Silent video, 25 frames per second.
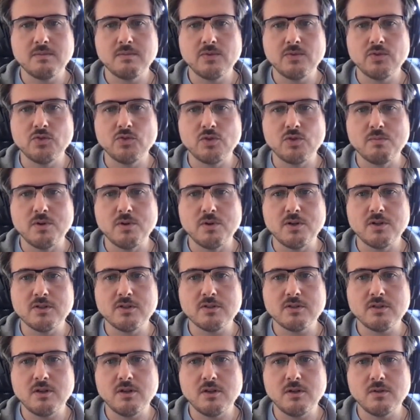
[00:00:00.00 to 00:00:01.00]
your
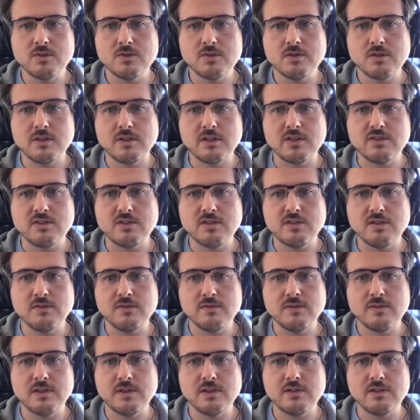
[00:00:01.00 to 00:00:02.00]
most awesome
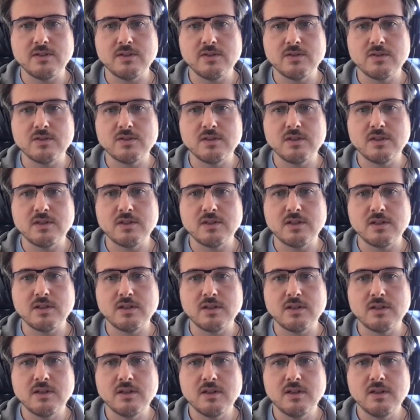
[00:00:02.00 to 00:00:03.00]
achievement
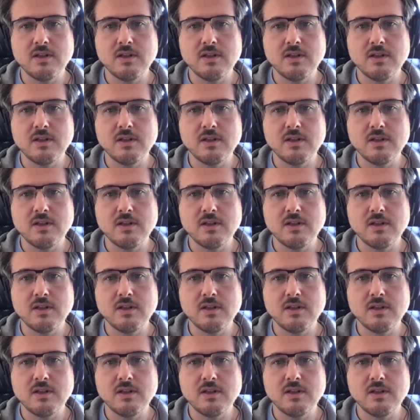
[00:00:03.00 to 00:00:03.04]
using